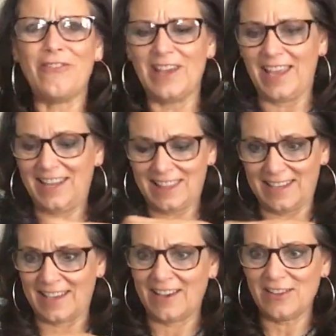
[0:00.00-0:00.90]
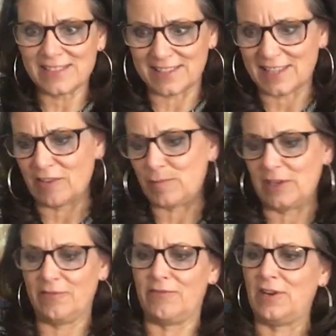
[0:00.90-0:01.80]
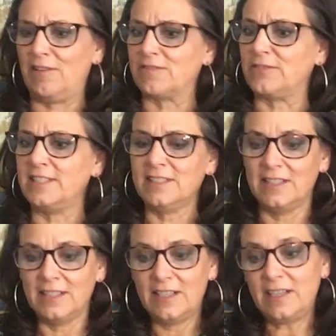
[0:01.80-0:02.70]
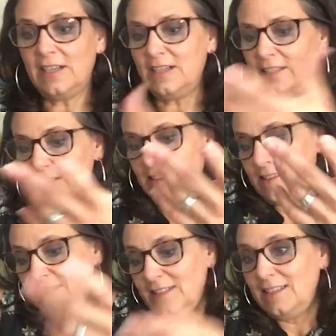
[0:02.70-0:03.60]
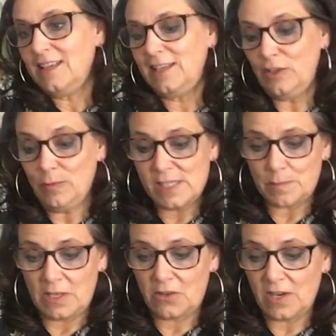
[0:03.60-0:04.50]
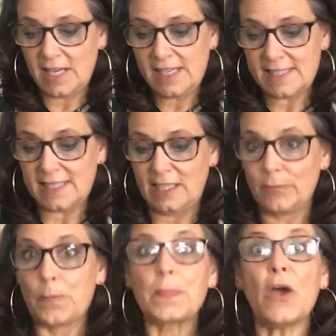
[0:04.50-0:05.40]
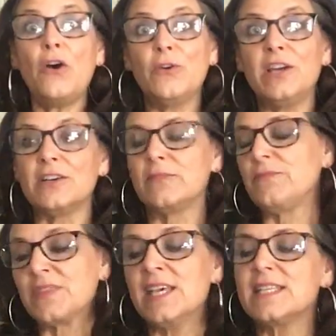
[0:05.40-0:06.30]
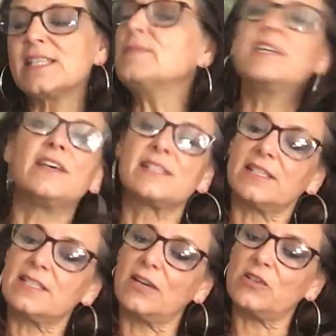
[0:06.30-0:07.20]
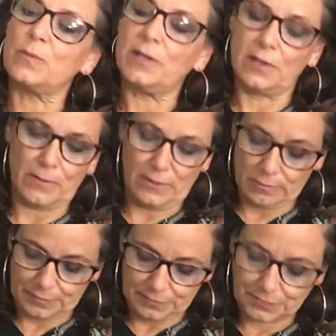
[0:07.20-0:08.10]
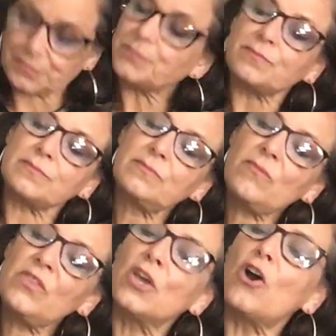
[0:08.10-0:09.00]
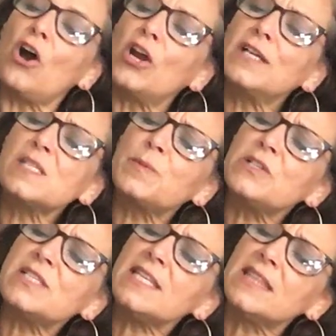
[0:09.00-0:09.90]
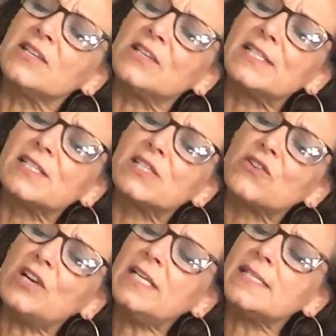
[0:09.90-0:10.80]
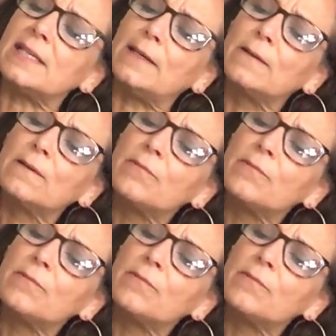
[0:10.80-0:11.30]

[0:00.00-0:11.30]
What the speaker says: anything else that they've been involved in. Huh, yeah, you must be crazy. Oh, here, something else that Dr. Pierre wrote. Are conspiracy theorists crazy?